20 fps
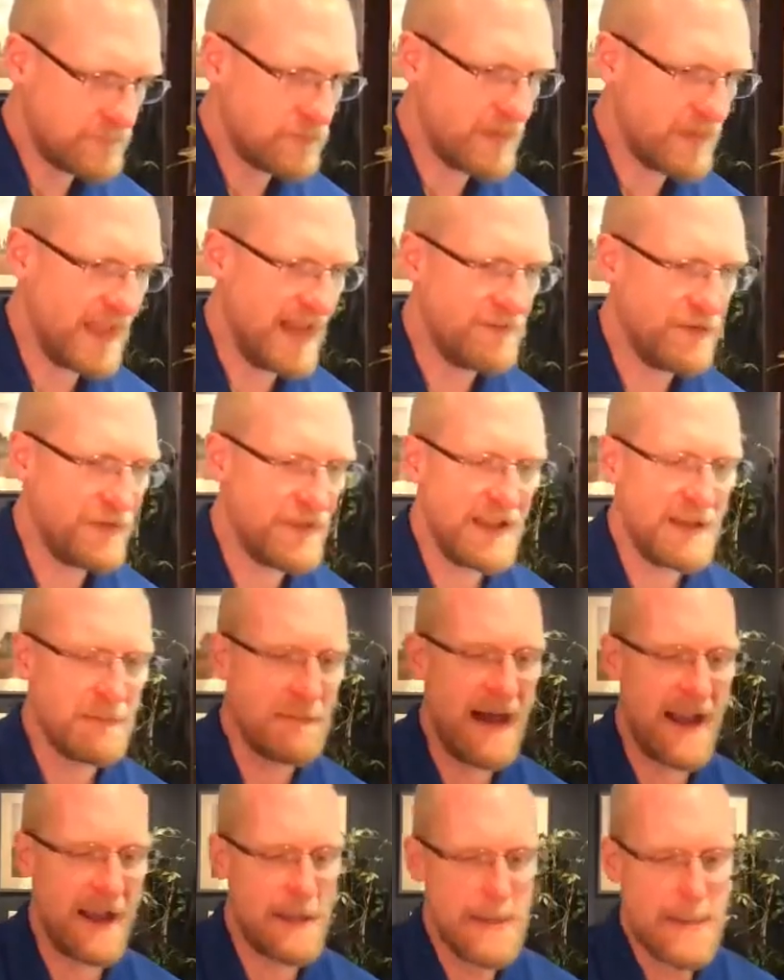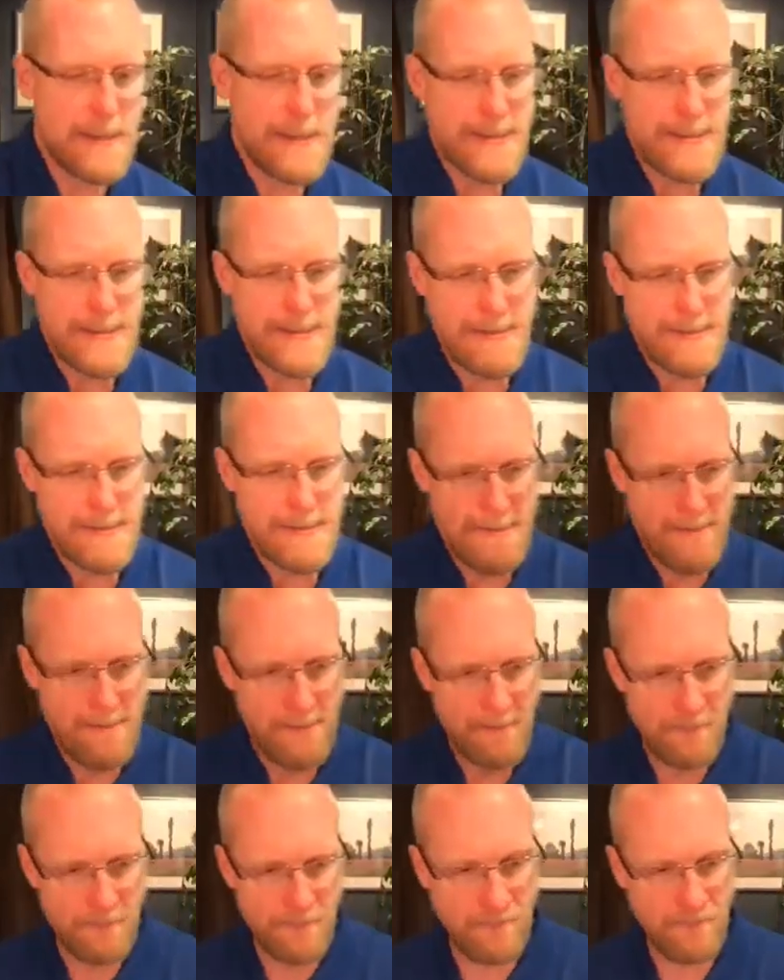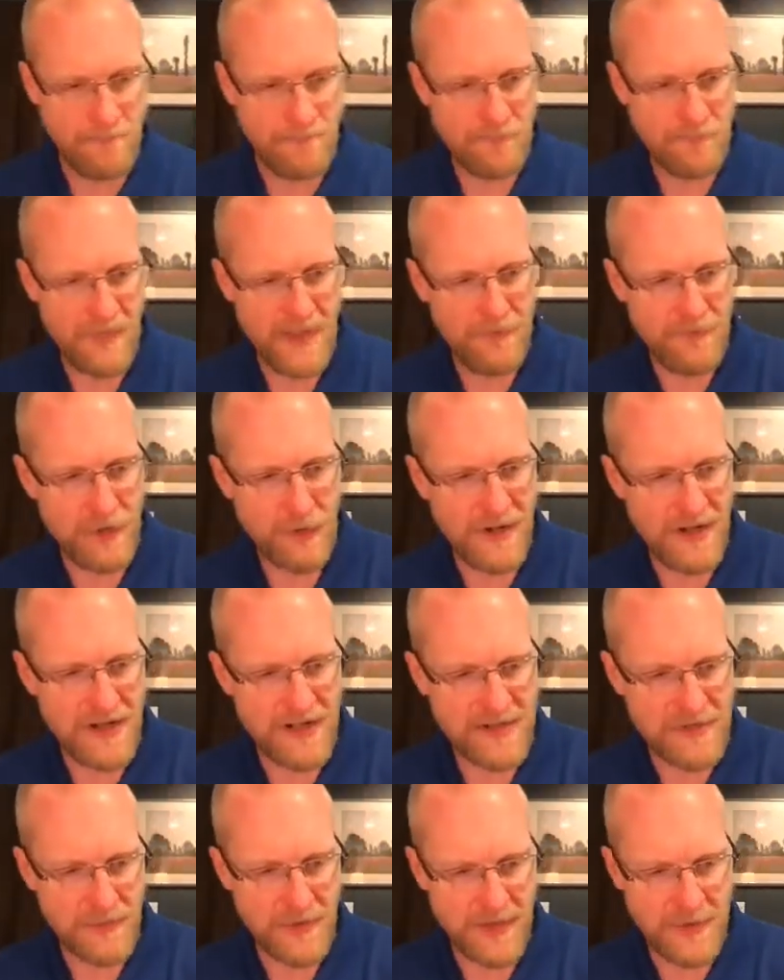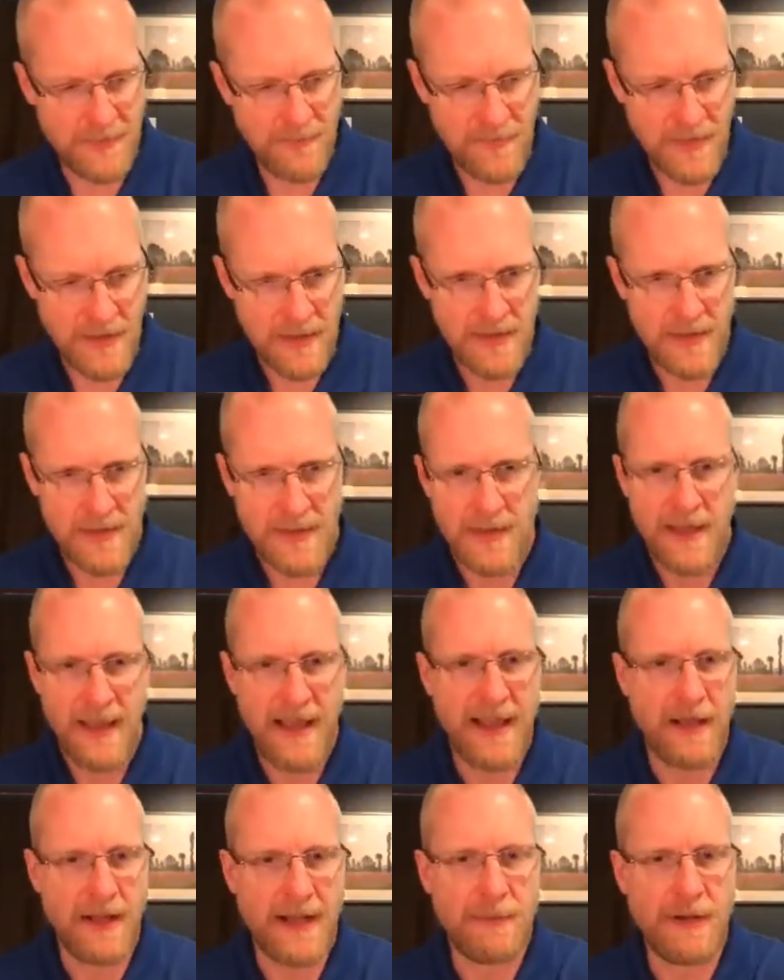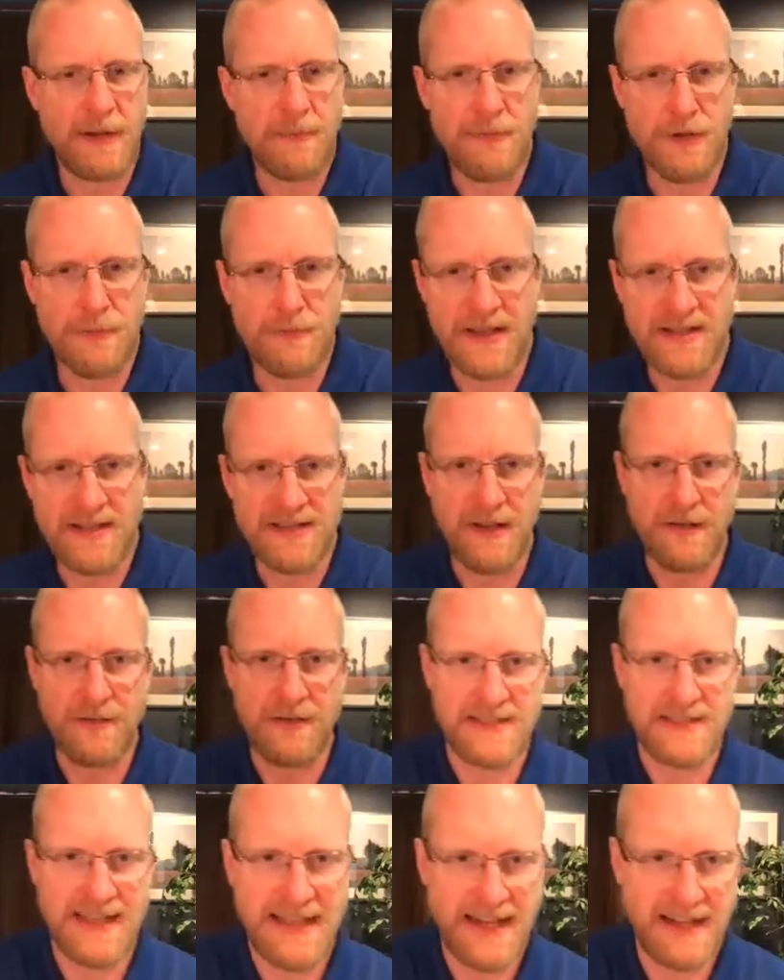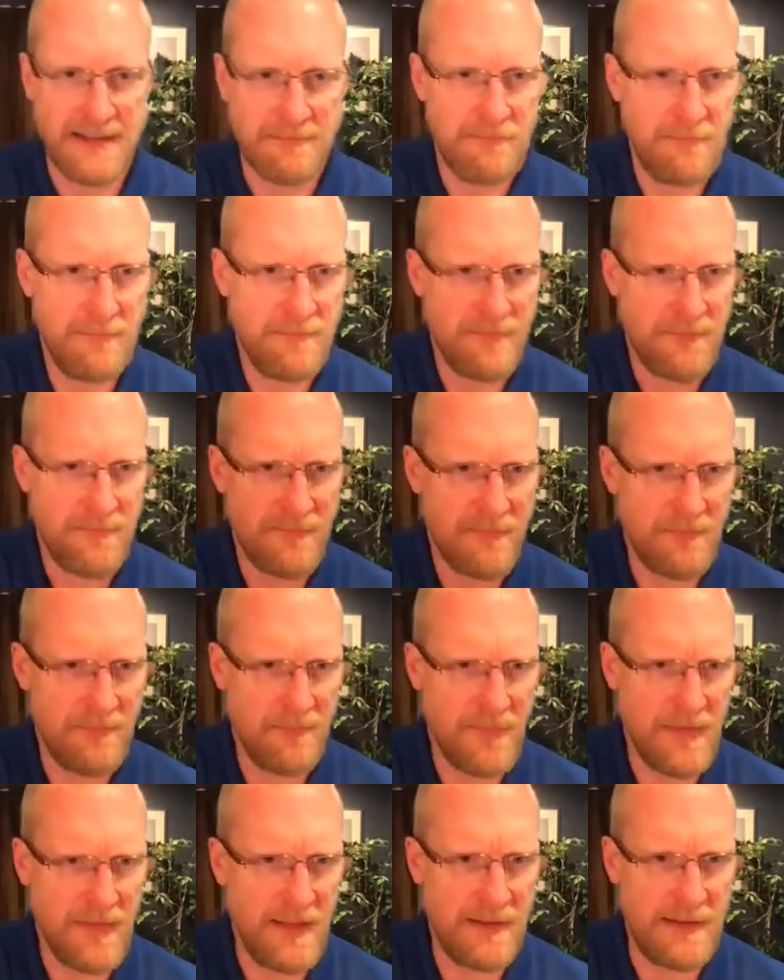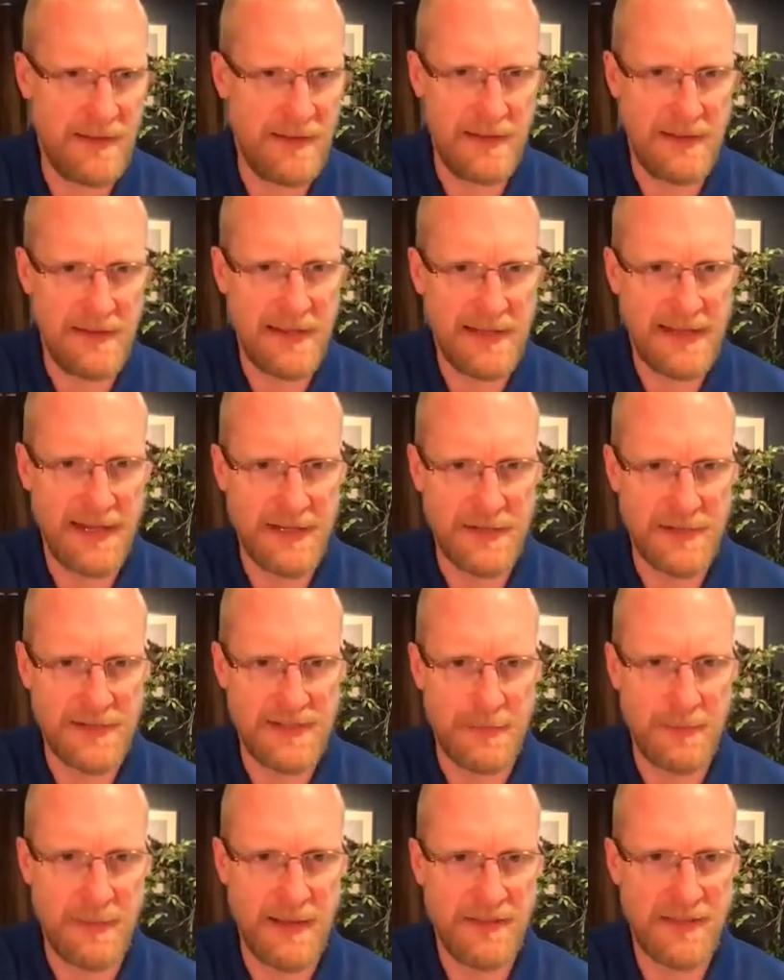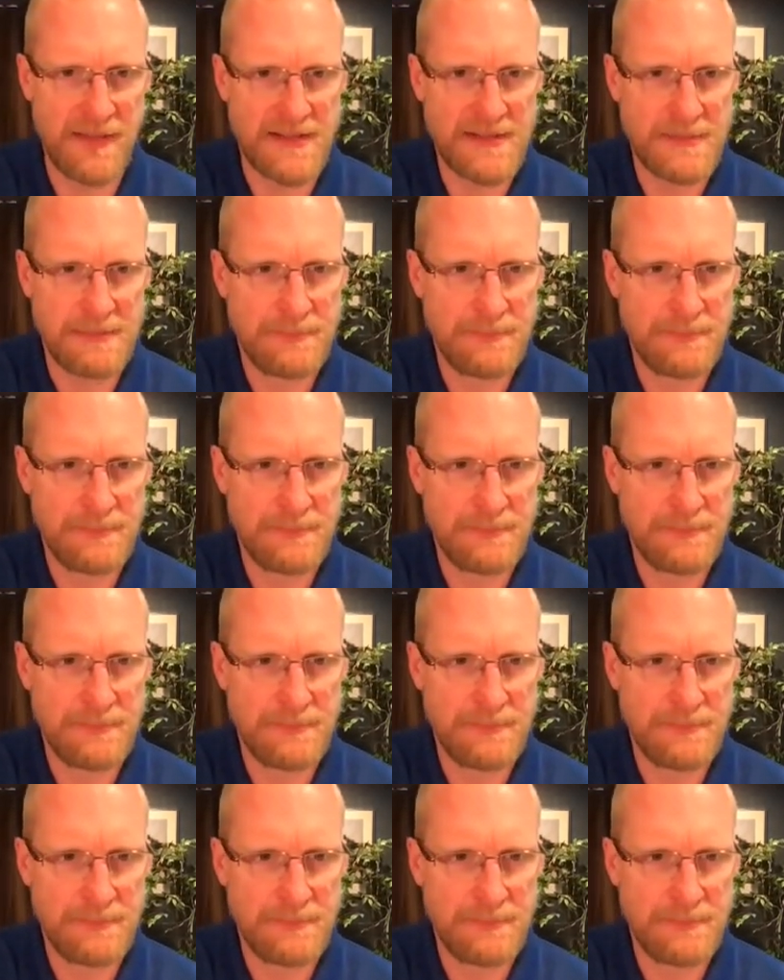And if you think about it, if you're in Israel, hang on, I'm going to mute myself because I gotta do something about this.